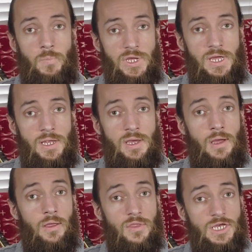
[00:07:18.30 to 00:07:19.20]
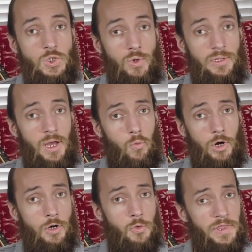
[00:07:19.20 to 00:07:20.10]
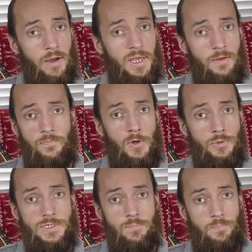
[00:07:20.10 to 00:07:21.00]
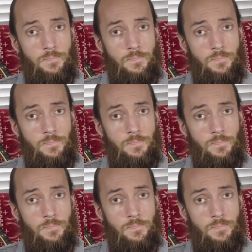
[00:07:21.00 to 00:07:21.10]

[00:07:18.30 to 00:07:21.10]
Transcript: But again, this will not work without headphones.